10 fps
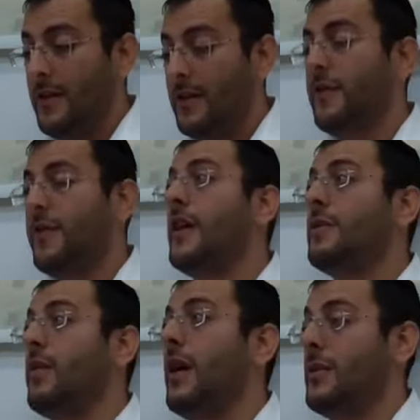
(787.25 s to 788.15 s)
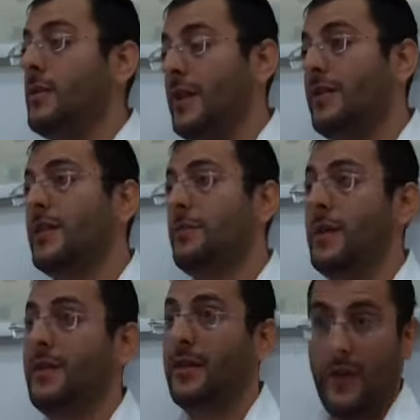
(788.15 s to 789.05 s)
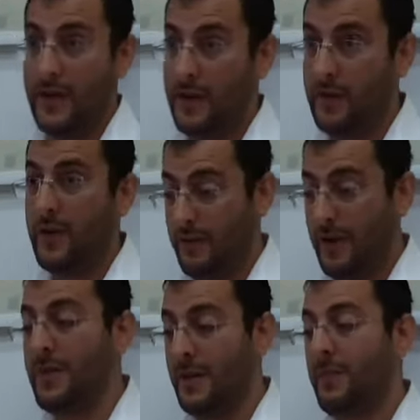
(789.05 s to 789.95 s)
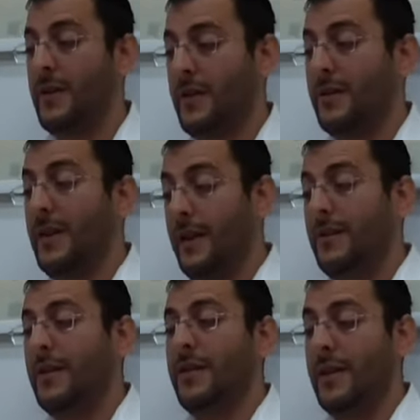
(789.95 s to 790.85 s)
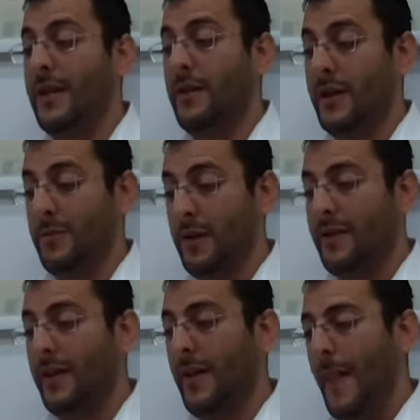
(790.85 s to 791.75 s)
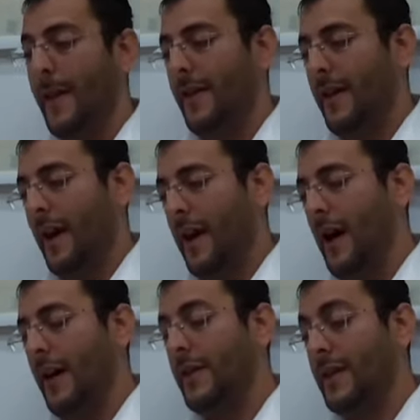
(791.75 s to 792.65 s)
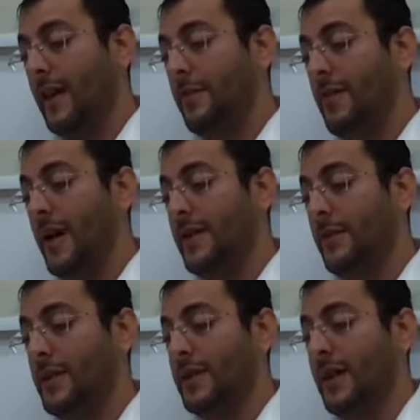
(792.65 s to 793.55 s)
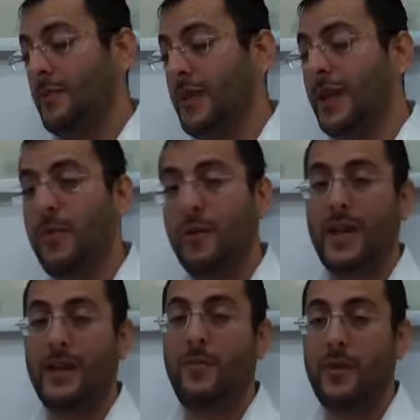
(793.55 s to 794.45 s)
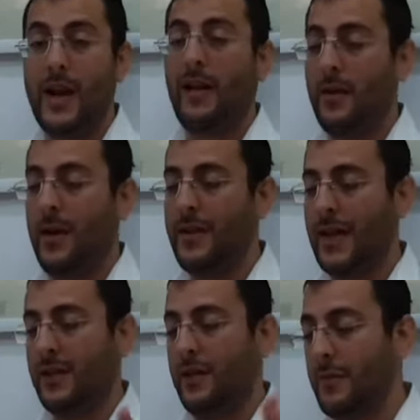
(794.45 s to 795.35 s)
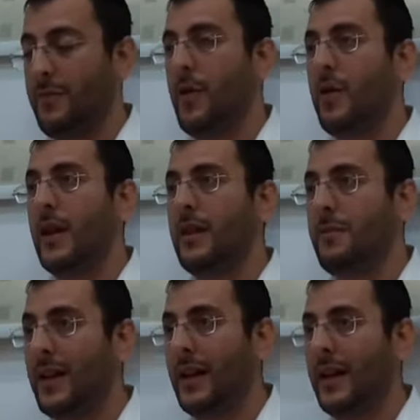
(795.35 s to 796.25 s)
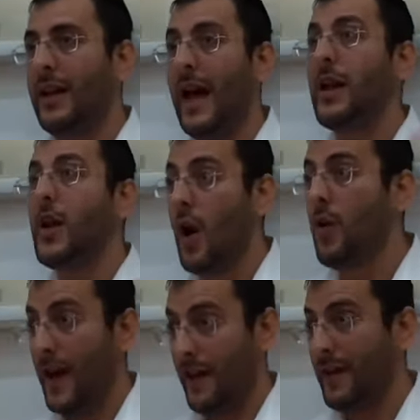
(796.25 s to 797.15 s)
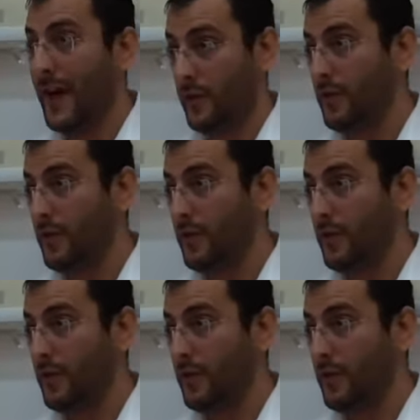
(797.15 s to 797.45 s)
So the first brisa which says it splits is very good because Rebbe's opinion is at least in the Zikin we split it. Uh, and the second brisa which says when they bought made the bore narrower, that's because the bore in the beginning he had no hevel.